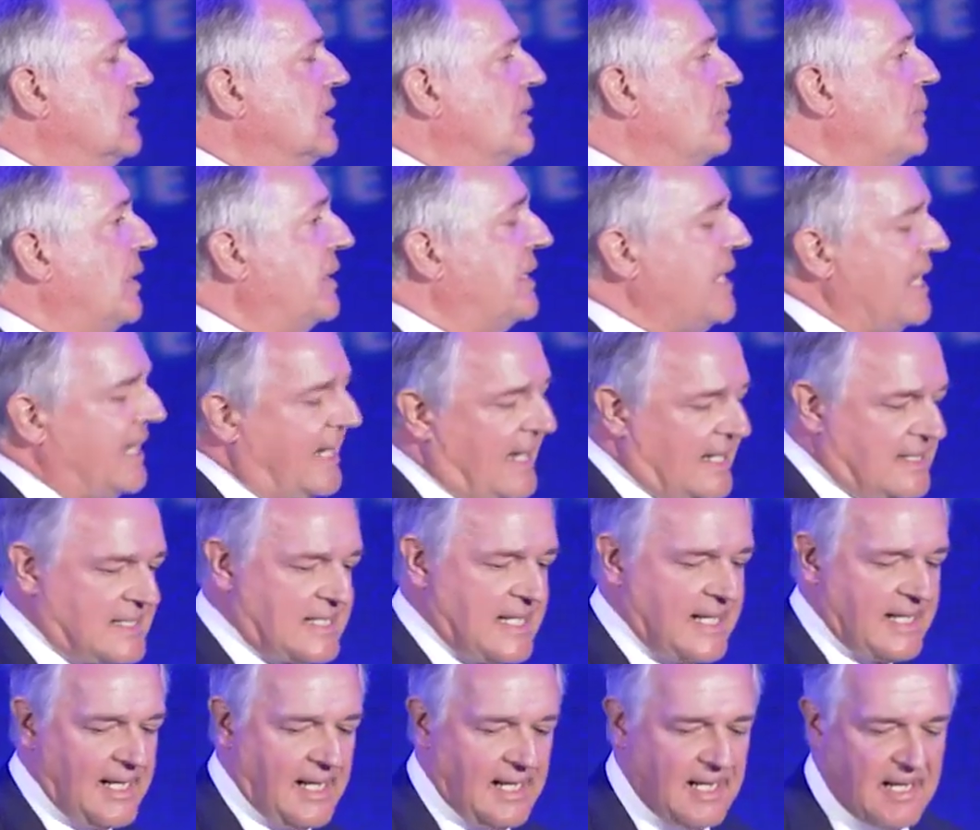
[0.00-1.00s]
where they can
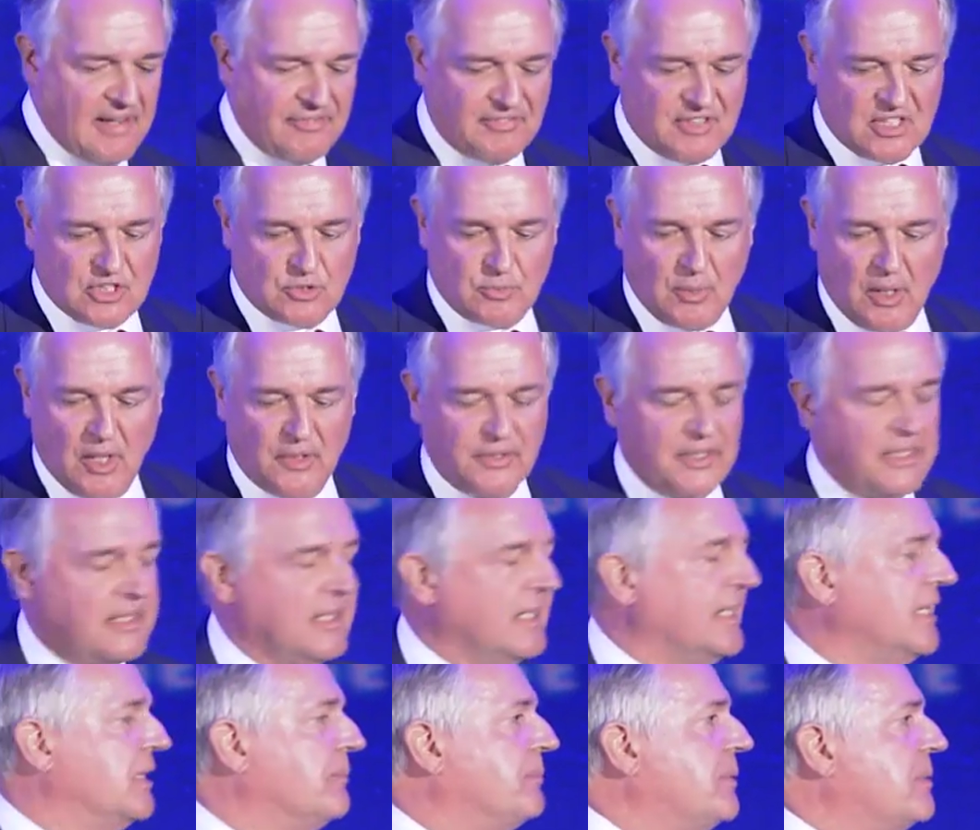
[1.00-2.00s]
say, I left this world in a
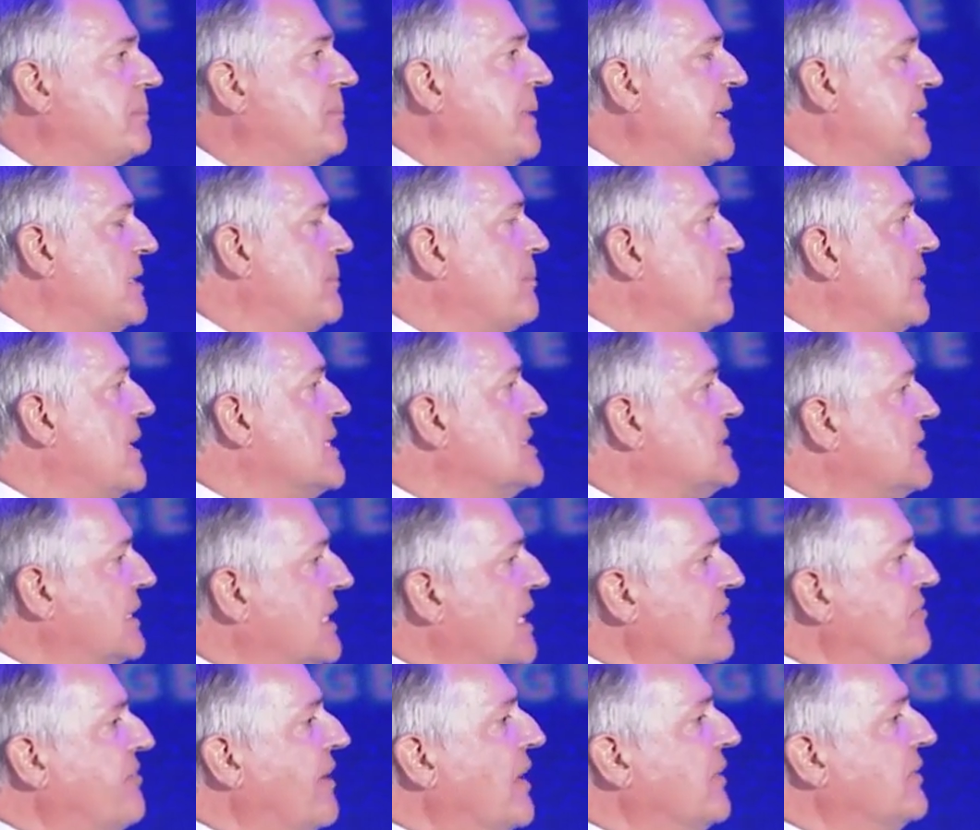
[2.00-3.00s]
little bit better place than
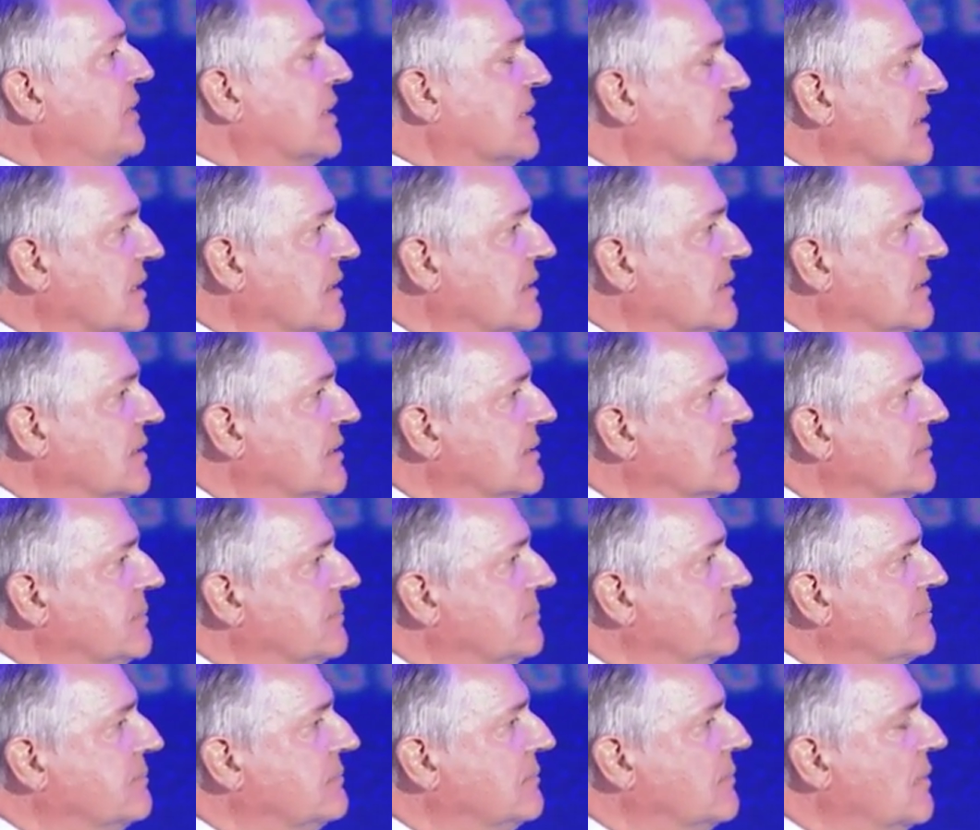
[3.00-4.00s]
I found it.
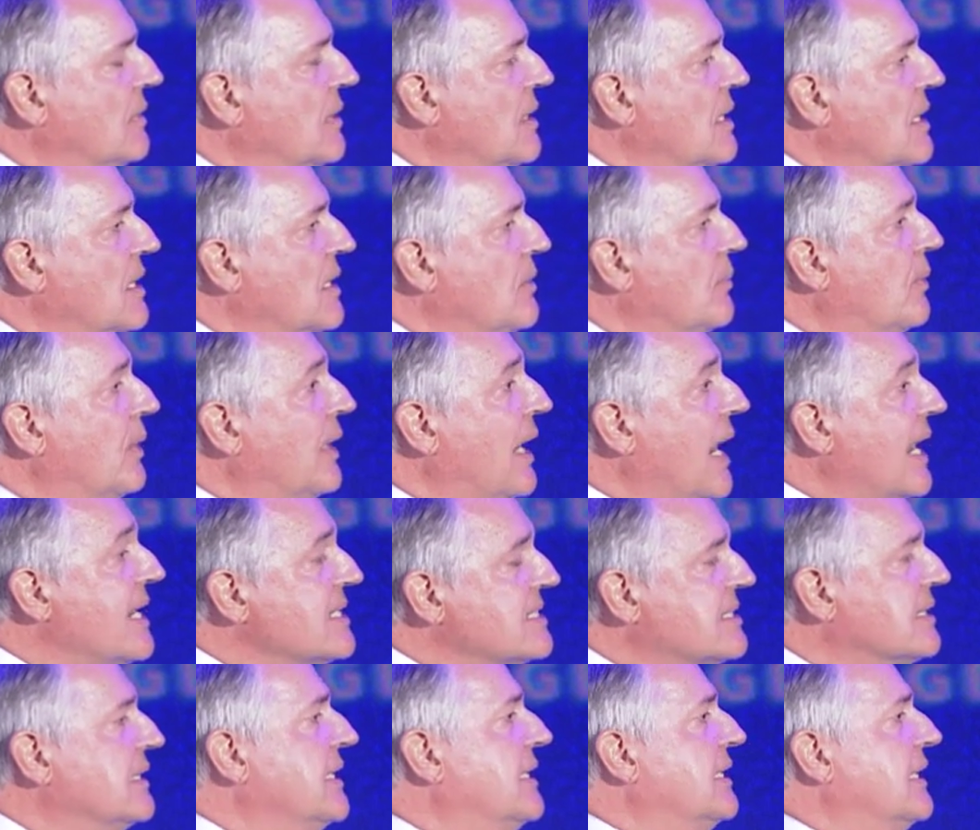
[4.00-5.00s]
We're
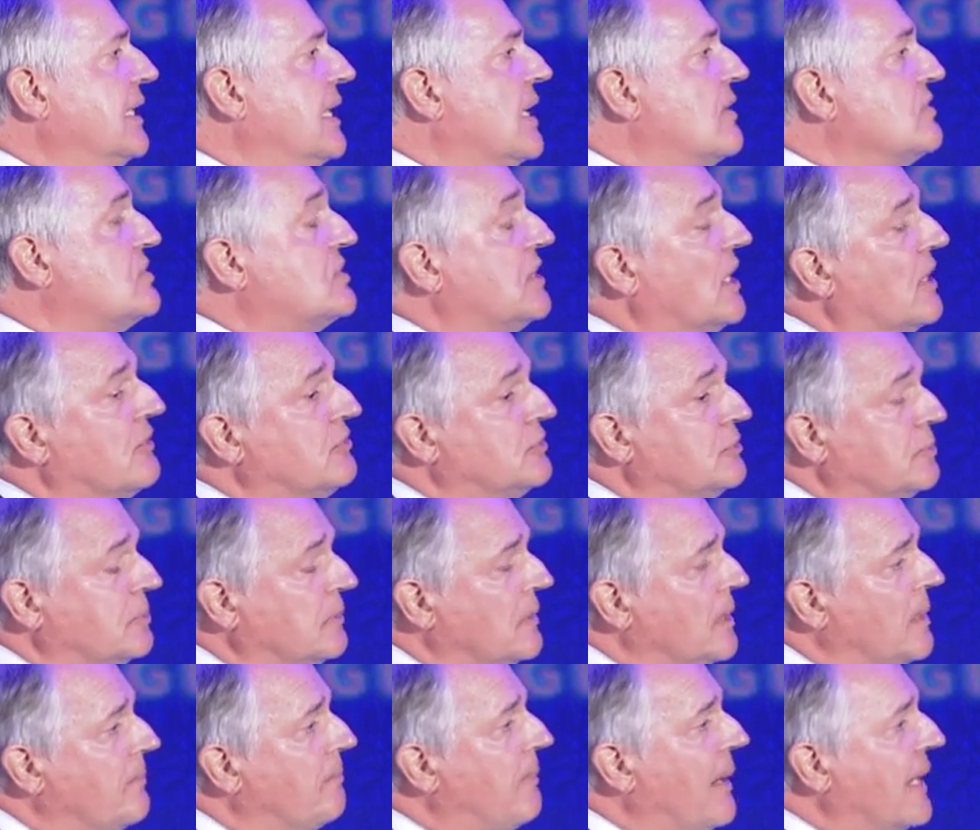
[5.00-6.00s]
isolating ourselves
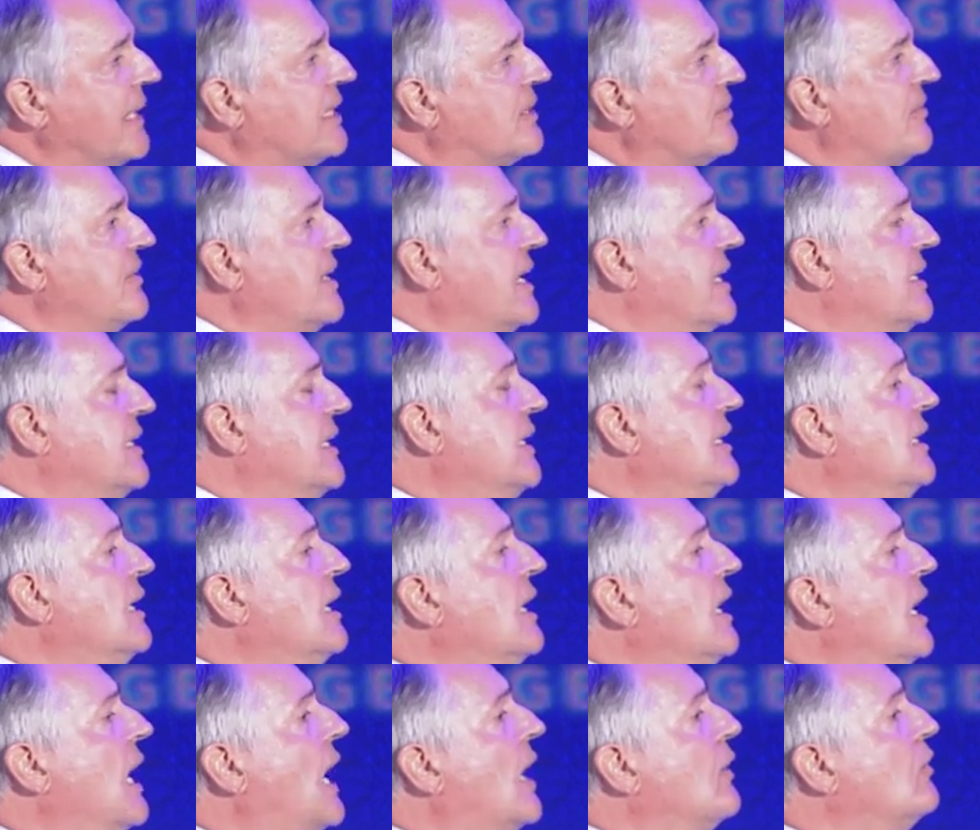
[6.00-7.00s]
by creating
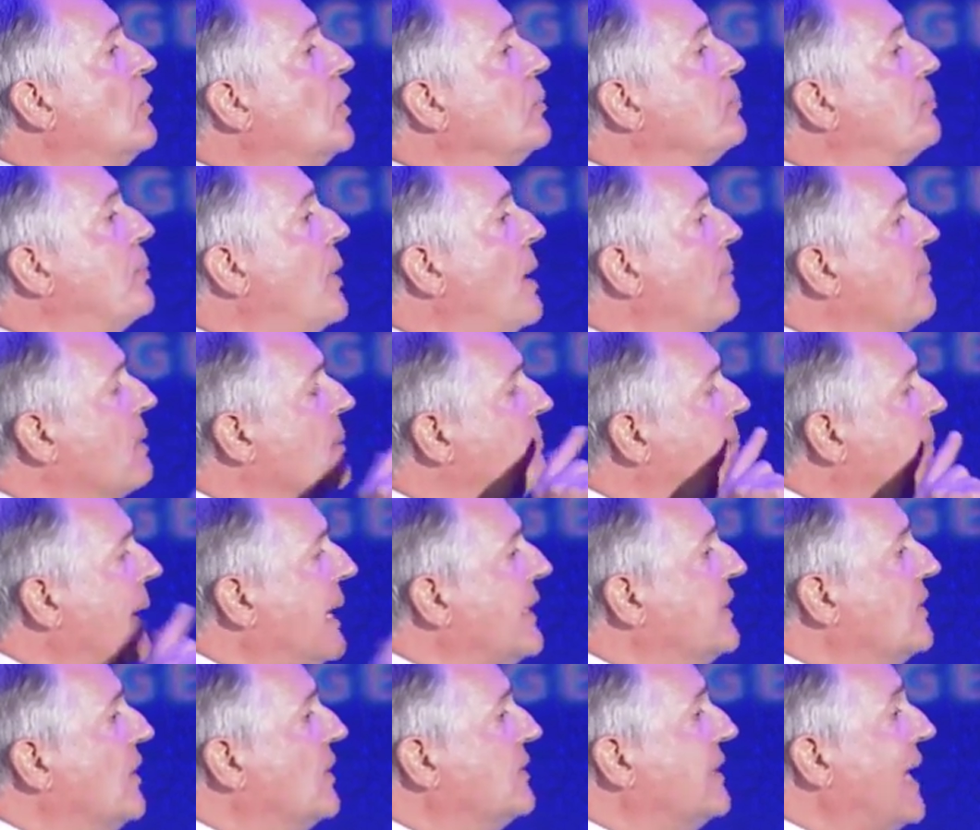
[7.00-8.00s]
our own problem by
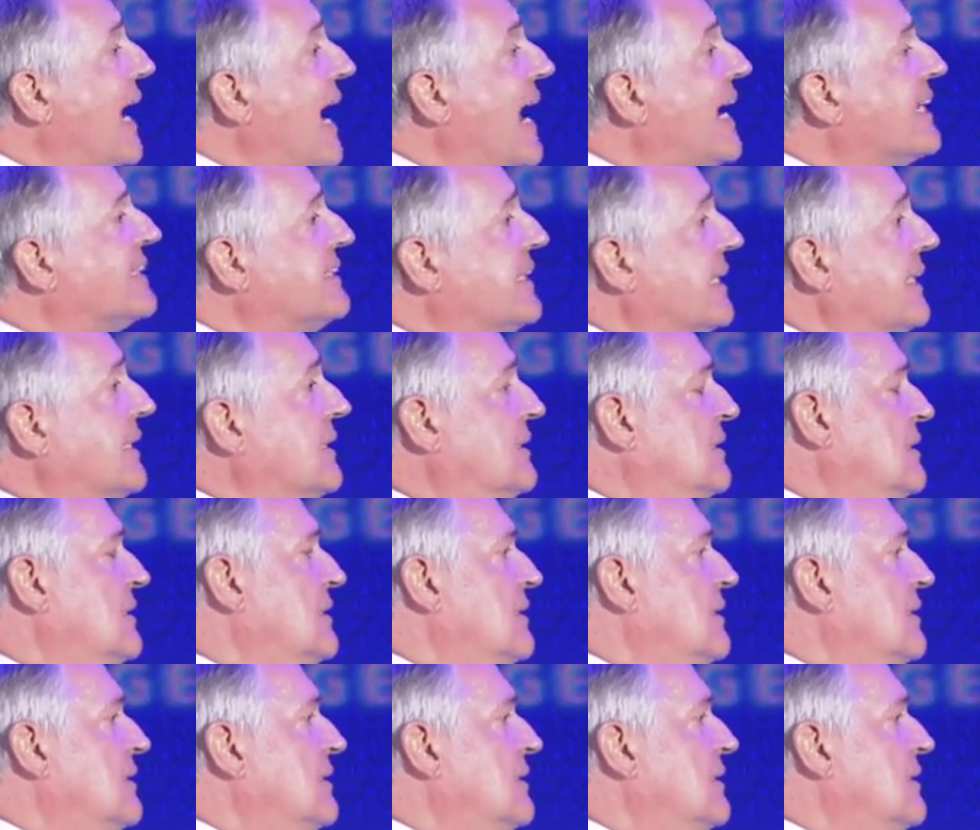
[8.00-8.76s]
not acting